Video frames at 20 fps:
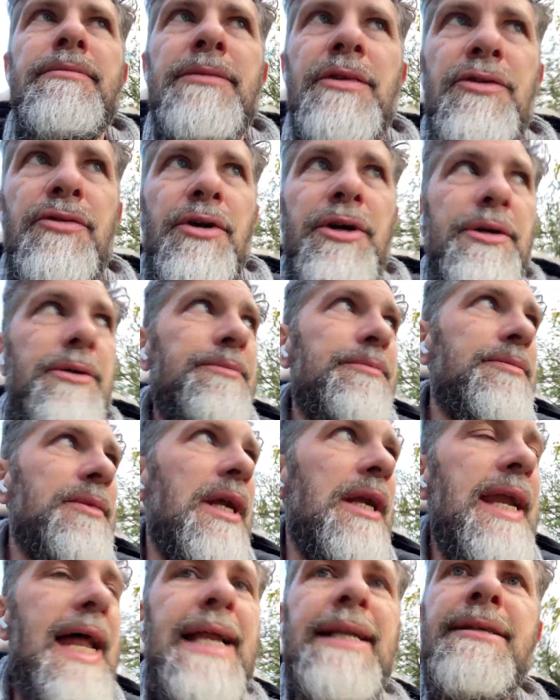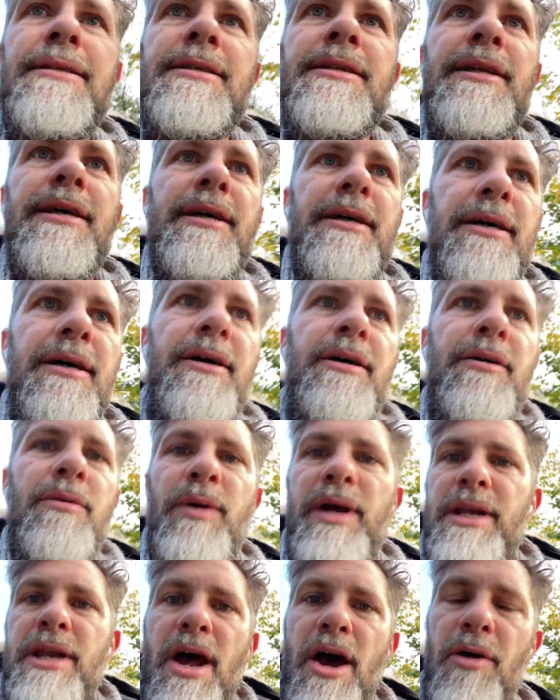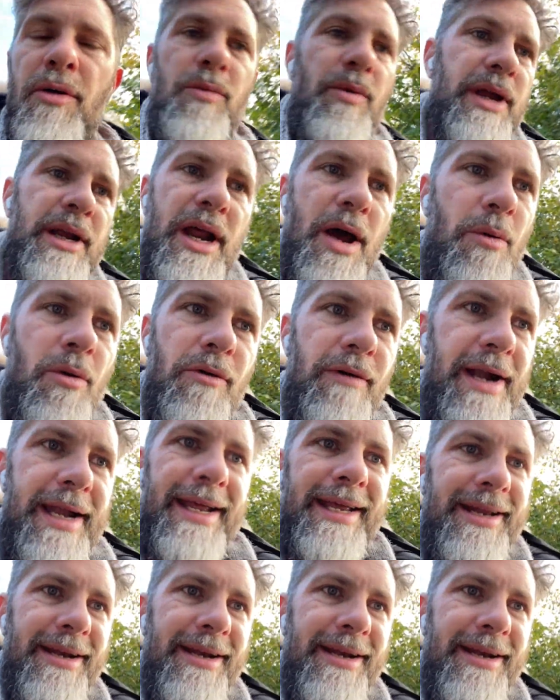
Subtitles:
through a lens that we know already.